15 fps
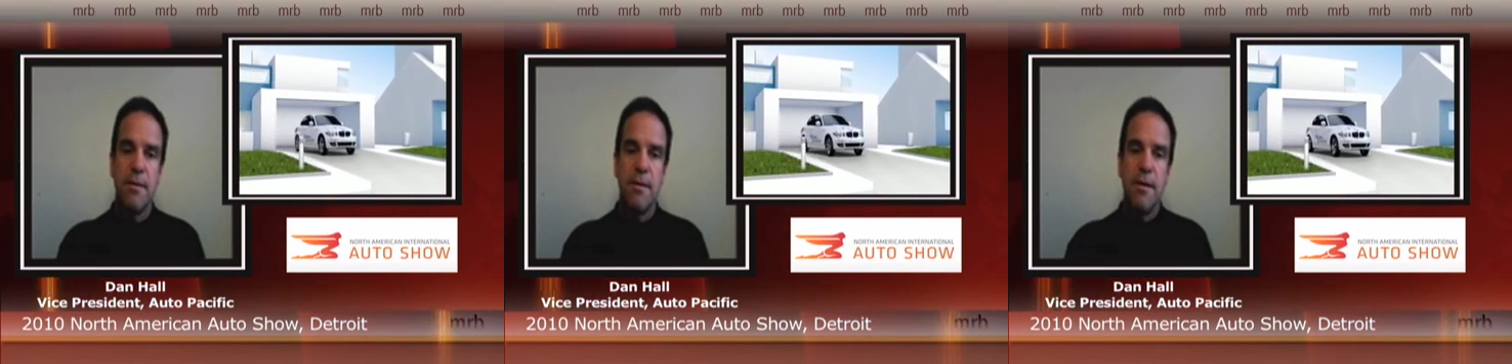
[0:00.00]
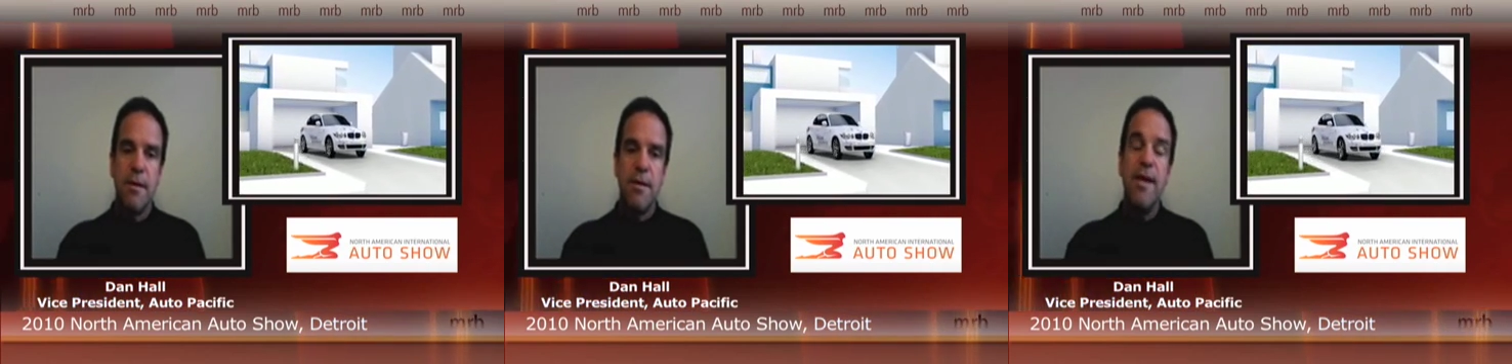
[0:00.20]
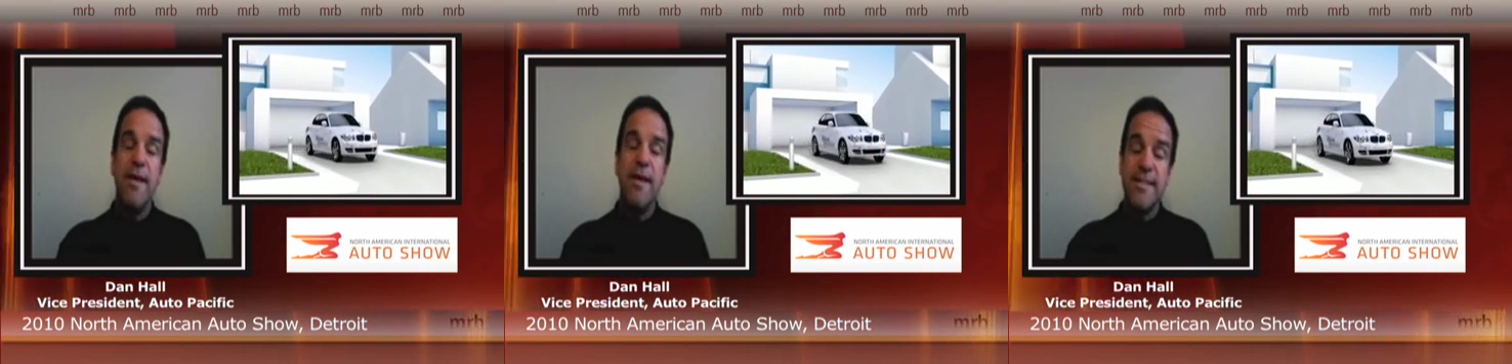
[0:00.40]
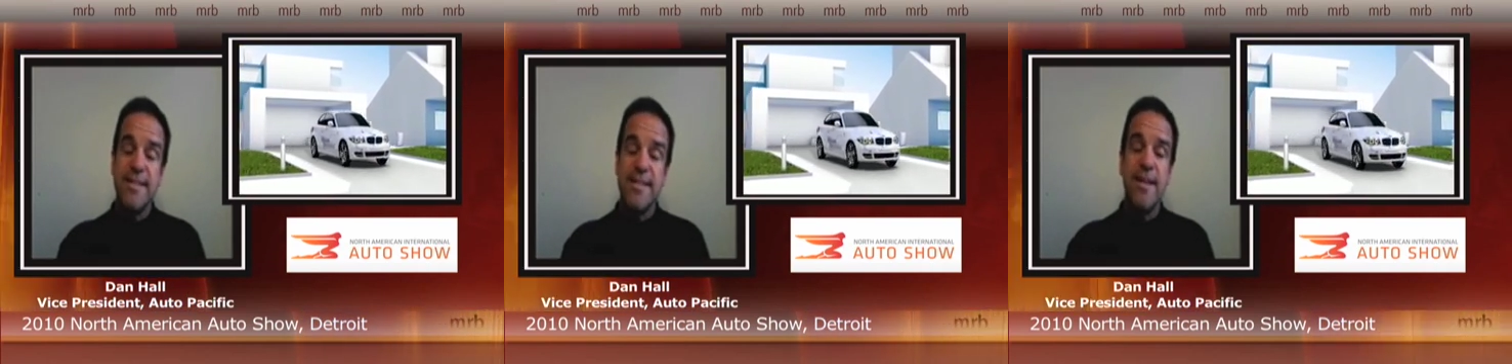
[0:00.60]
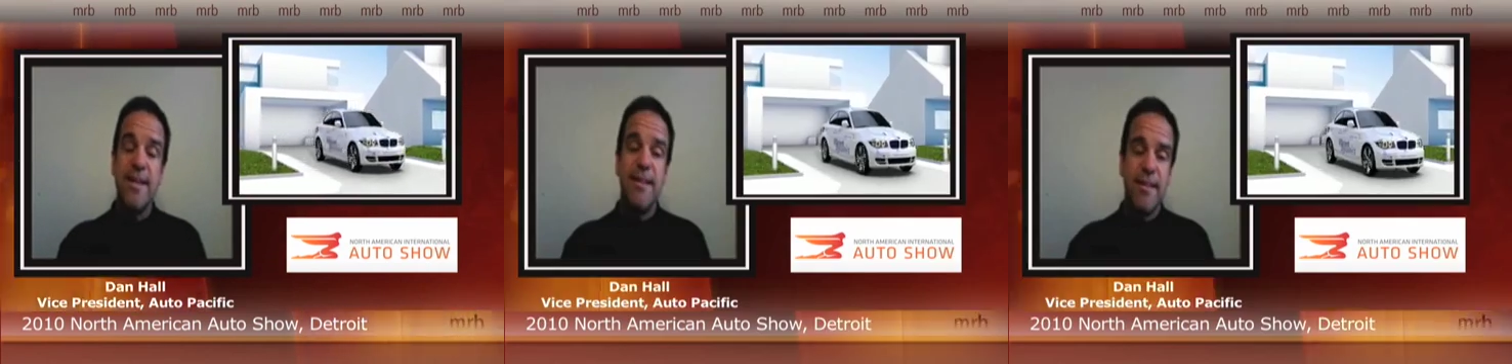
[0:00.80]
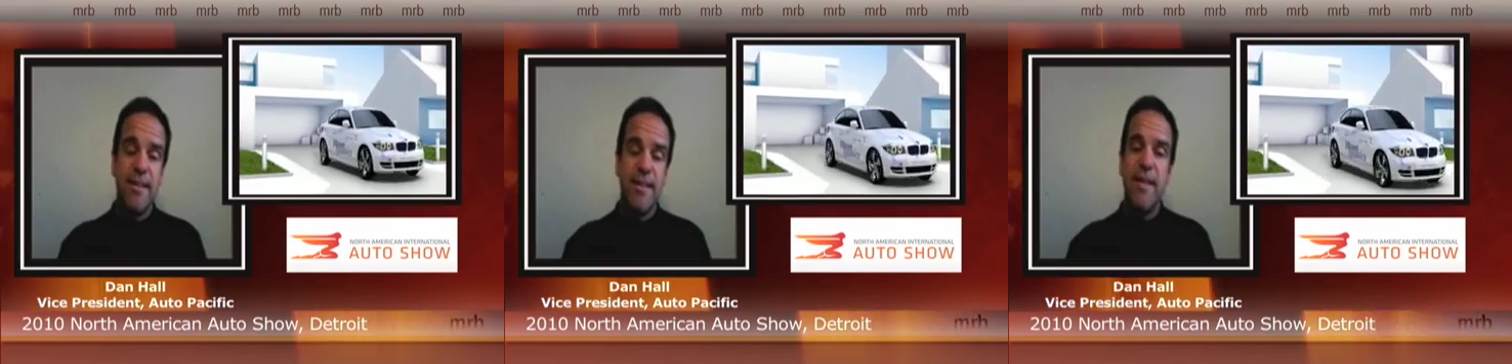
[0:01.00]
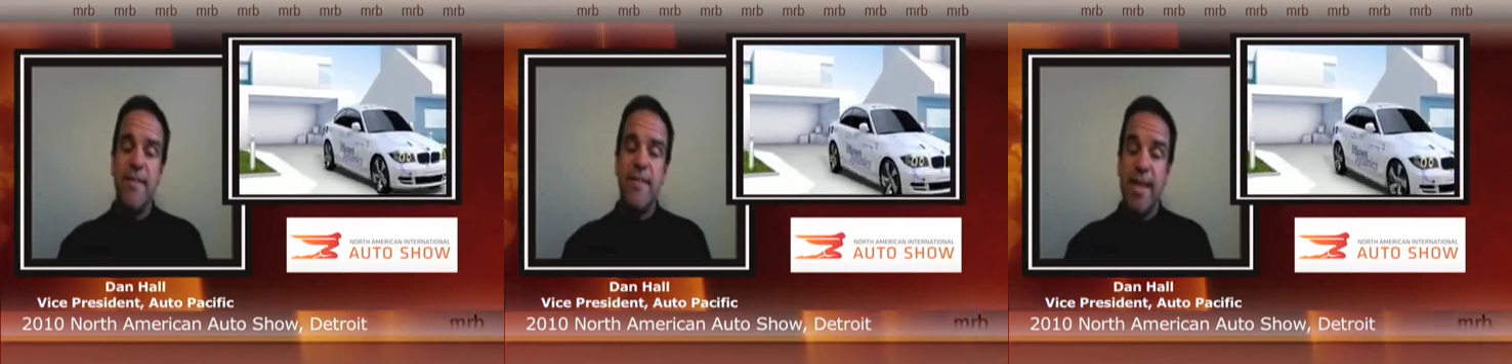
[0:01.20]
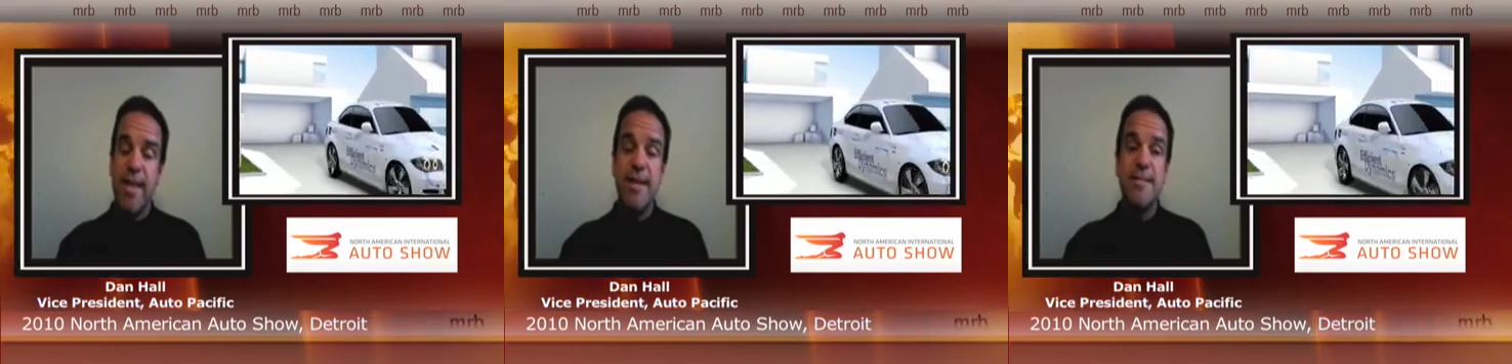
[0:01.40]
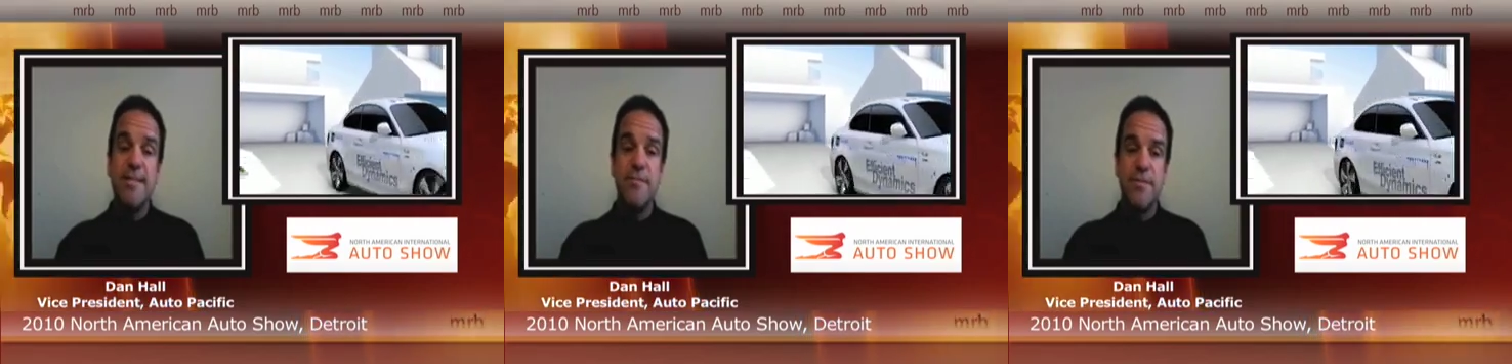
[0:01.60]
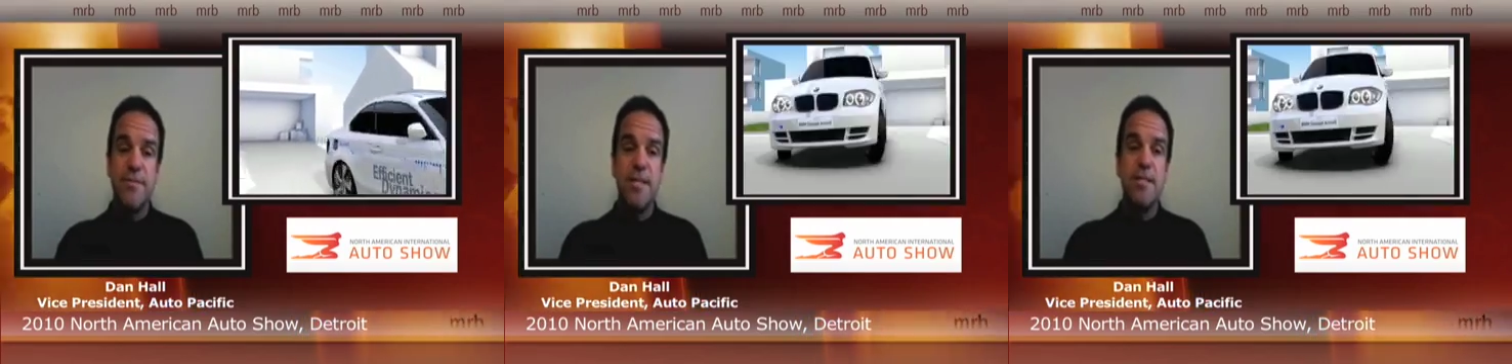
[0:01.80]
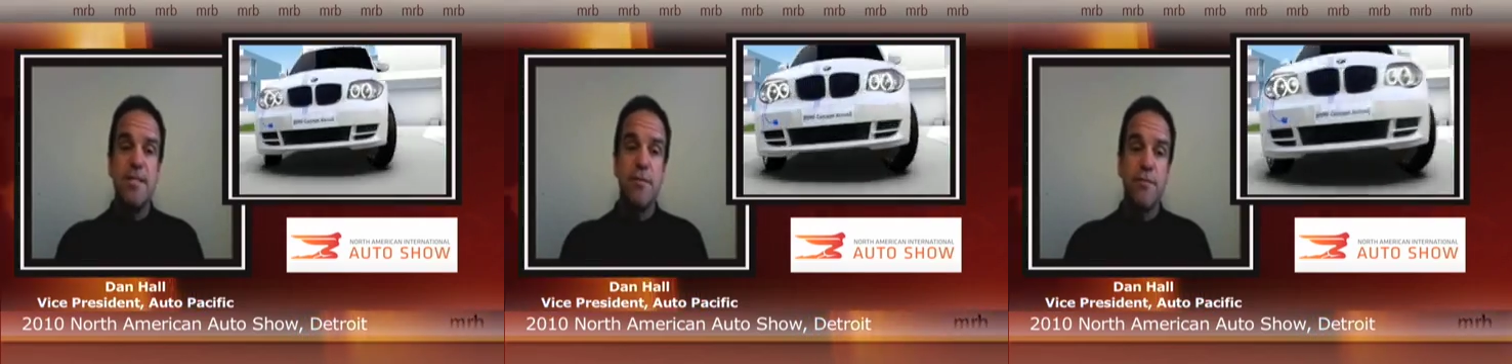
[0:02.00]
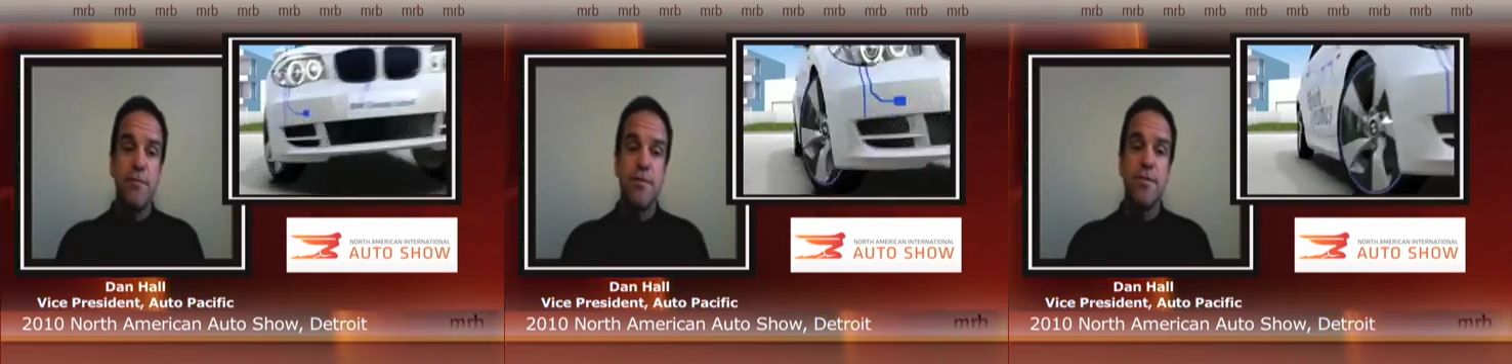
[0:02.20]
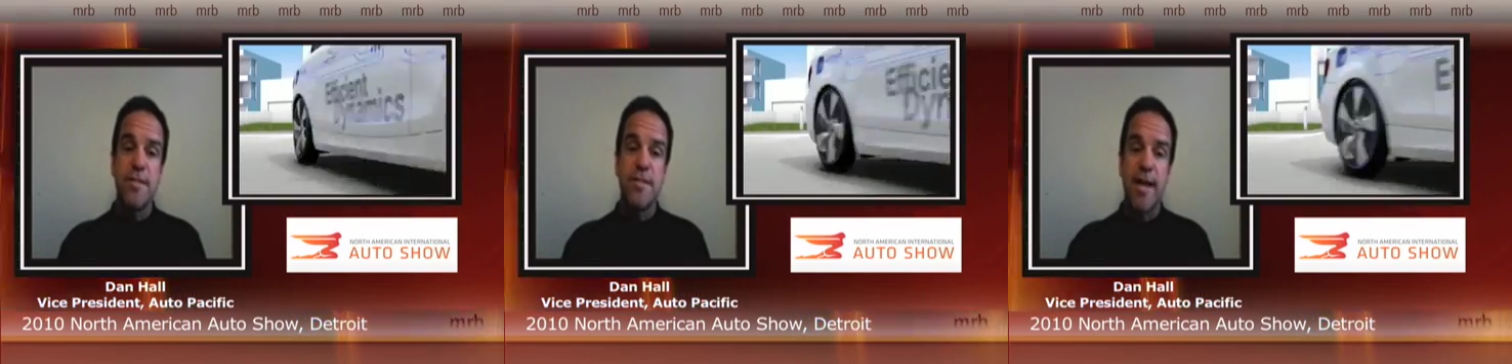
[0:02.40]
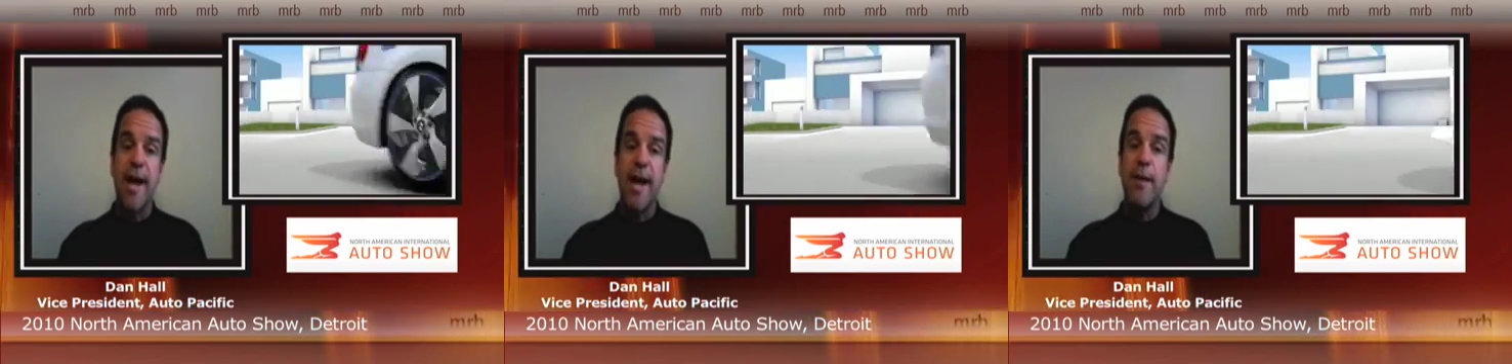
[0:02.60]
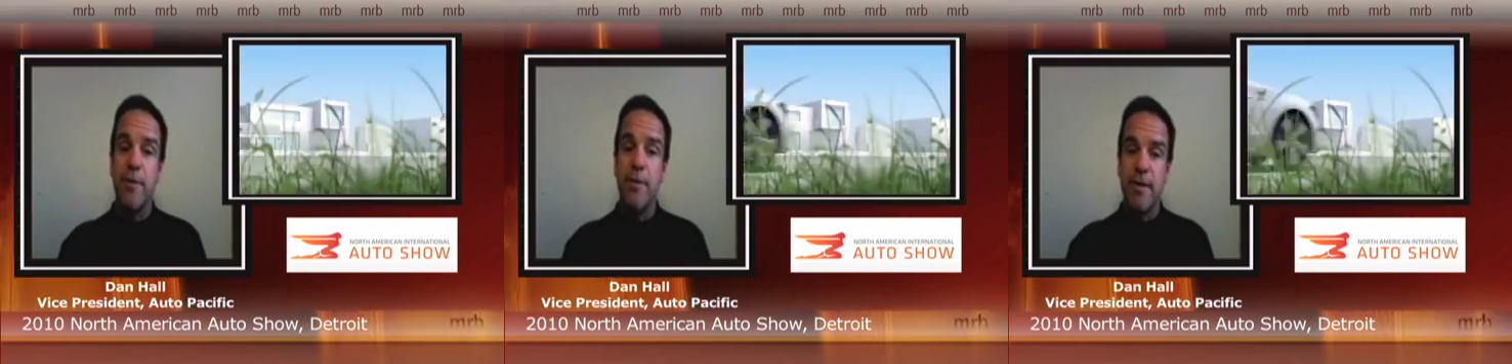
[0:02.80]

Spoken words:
Yeah, that's in the case of diesel versus hybrid,